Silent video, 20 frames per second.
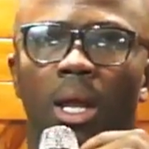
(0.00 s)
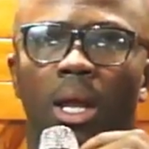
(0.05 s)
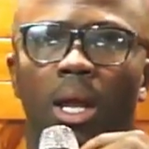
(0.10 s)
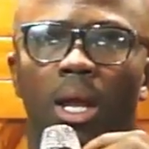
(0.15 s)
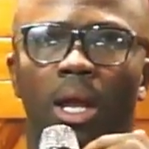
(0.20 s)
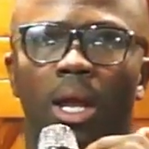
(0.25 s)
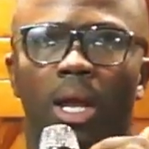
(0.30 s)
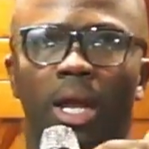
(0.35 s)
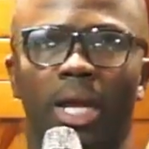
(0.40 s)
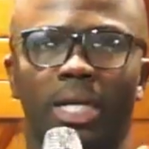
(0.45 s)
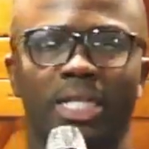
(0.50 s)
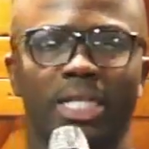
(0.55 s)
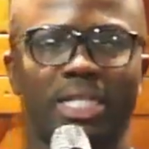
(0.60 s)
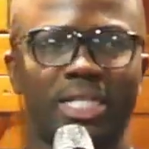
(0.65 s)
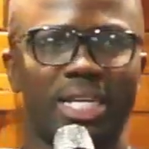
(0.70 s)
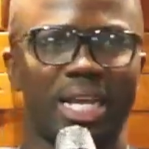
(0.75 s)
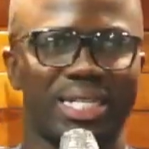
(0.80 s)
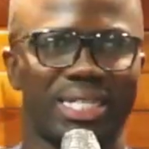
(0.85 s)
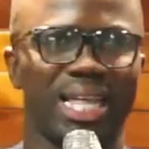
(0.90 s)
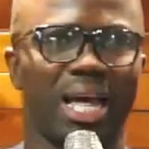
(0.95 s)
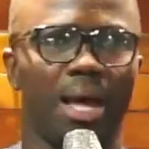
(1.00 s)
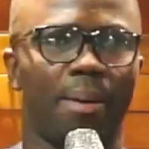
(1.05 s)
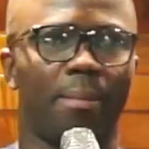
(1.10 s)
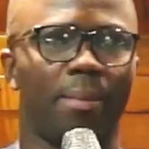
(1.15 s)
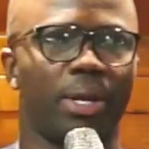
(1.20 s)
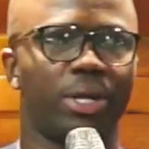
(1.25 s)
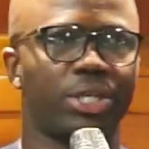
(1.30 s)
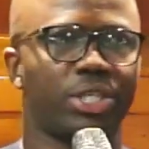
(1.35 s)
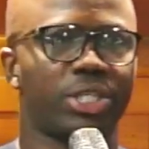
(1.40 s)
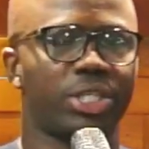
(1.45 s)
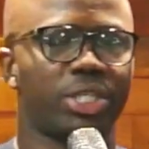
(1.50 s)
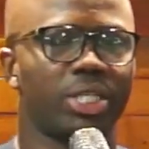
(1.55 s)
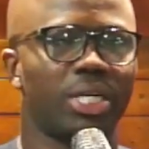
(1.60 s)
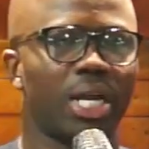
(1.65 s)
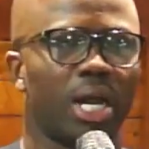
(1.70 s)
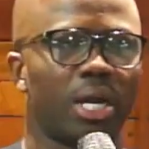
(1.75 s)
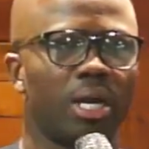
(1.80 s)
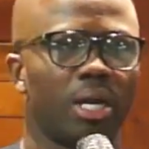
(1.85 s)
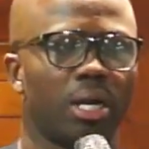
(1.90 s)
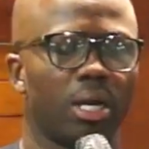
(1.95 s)
It is established that
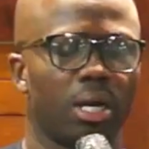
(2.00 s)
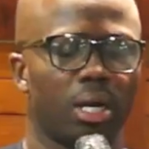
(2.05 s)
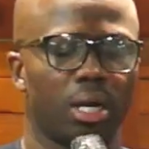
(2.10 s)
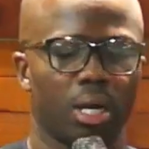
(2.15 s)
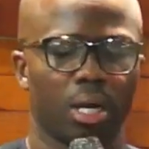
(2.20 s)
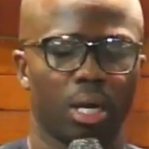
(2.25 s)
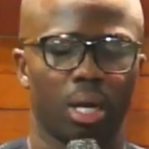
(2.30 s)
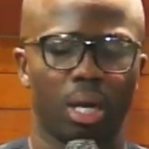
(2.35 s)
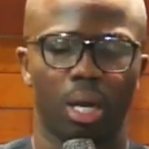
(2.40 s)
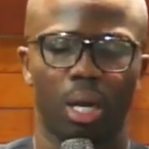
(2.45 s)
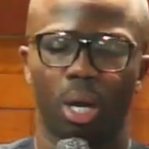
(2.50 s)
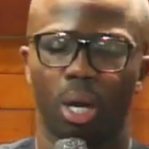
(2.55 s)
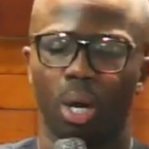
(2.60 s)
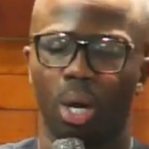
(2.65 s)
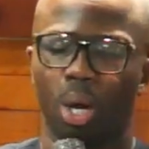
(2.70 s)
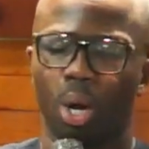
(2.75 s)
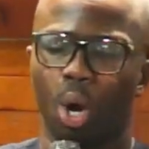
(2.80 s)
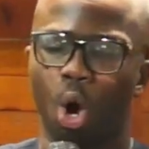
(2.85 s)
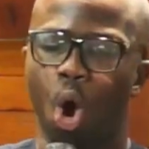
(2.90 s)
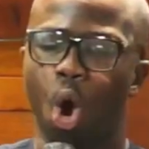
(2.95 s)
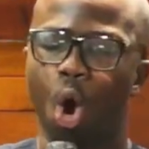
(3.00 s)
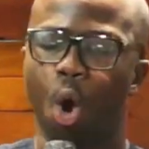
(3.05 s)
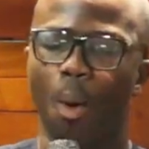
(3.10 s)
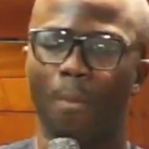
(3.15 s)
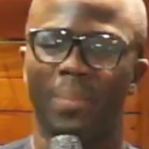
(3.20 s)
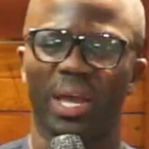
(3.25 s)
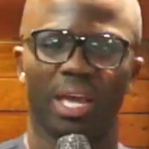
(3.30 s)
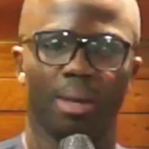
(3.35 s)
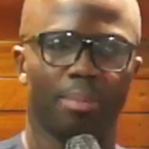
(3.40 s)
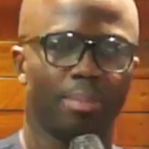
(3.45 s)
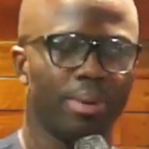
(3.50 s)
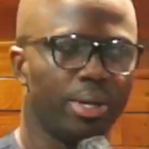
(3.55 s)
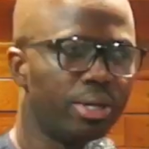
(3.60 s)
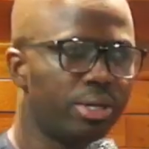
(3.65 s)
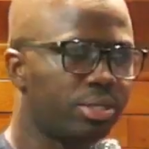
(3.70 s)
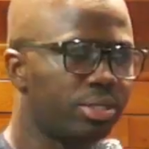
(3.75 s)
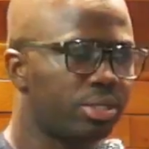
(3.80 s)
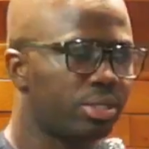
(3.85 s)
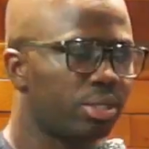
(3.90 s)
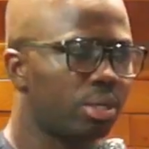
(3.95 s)
all
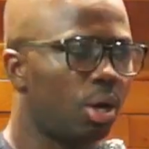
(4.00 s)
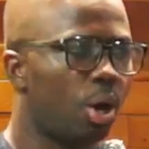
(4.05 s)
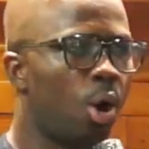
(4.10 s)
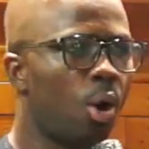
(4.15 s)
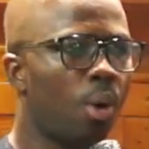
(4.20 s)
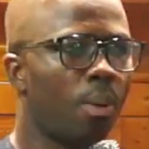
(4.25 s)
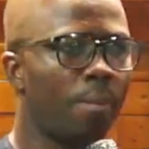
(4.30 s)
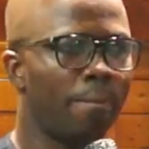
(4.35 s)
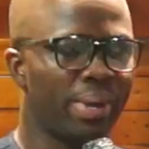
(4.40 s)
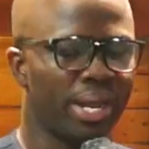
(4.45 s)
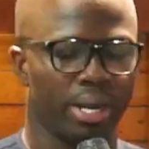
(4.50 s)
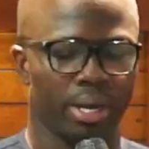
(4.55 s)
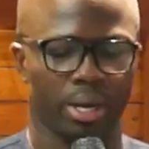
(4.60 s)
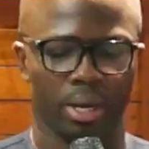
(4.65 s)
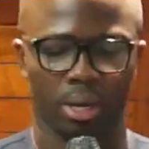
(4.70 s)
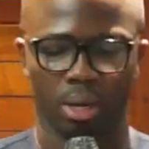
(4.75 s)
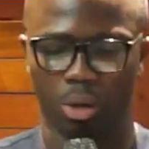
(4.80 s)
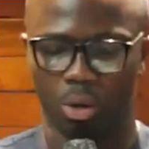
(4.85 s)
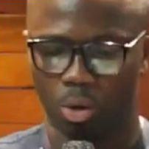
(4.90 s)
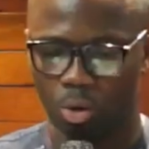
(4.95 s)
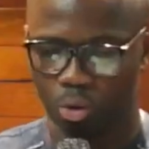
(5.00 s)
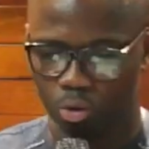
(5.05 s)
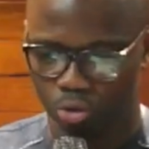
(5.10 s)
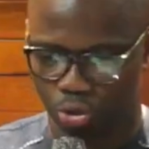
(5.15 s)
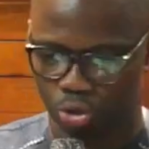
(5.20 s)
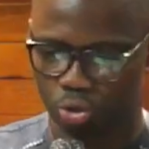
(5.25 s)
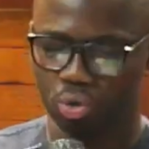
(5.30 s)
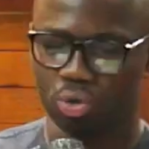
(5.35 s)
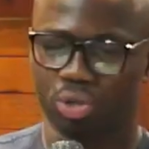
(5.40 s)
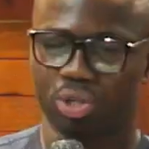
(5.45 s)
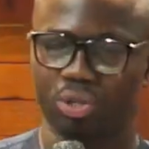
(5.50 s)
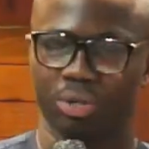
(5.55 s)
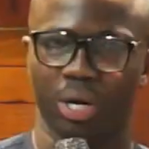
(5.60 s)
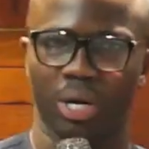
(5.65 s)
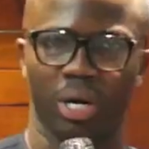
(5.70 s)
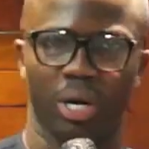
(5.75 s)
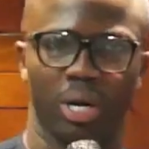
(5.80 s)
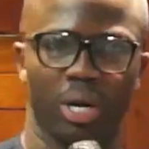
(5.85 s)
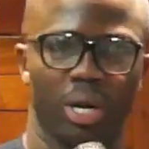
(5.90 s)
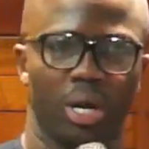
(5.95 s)
babies, all men, all children
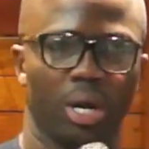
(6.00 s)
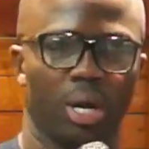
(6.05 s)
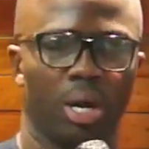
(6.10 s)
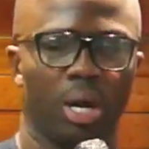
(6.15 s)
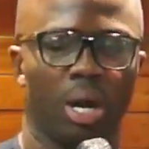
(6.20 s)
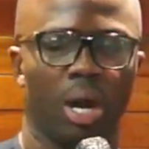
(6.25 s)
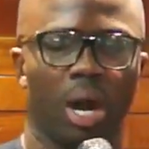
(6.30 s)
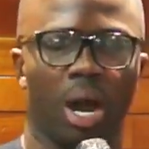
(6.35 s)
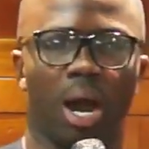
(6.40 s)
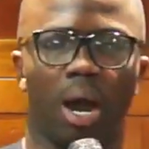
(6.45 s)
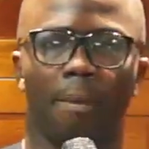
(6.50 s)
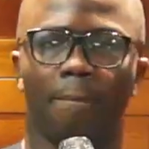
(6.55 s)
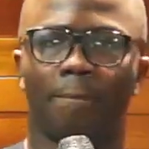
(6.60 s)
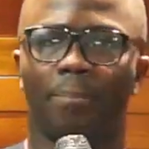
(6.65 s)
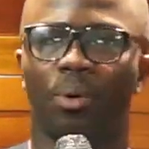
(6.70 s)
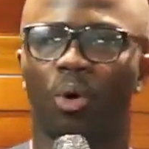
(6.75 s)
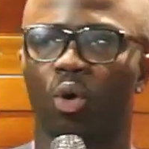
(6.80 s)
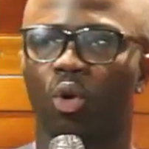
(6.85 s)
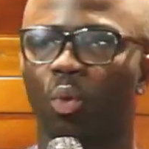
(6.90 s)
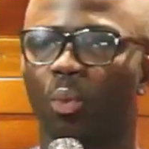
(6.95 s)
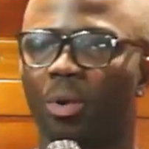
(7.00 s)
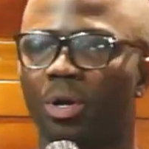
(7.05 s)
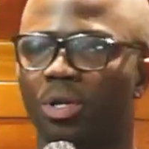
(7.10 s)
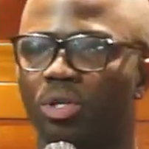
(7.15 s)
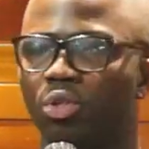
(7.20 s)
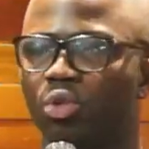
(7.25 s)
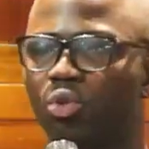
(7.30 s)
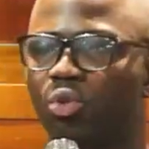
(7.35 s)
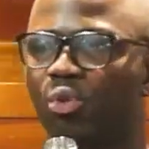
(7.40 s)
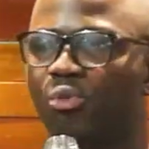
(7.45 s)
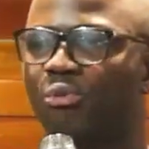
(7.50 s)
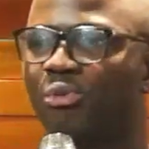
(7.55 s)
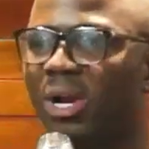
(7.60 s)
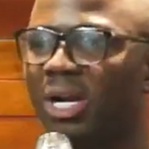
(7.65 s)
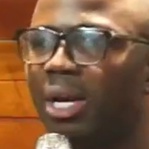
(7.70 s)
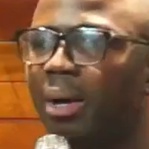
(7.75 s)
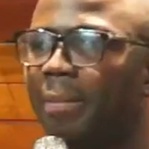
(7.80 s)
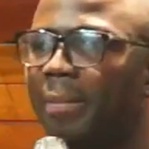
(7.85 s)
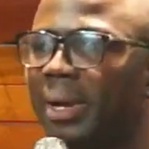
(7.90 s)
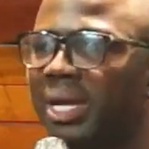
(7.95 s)
are born with two
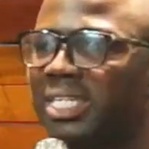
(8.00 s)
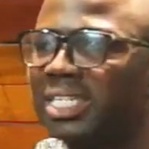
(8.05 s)
fundamental